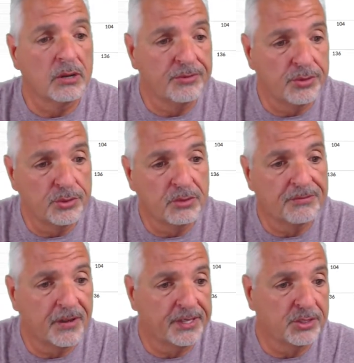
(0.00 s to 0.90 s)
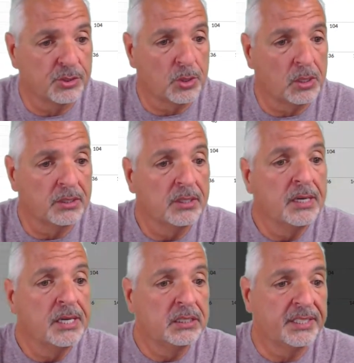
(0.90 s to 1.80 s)
of your Unifi controller,
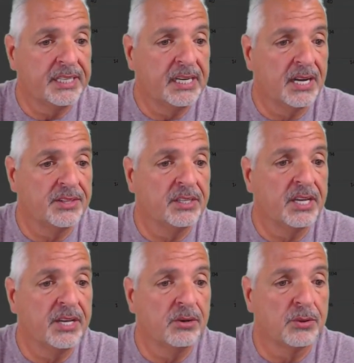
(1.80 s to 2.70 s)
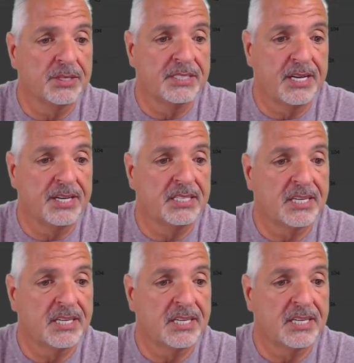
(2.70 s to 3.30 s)
clicking on the gear or settings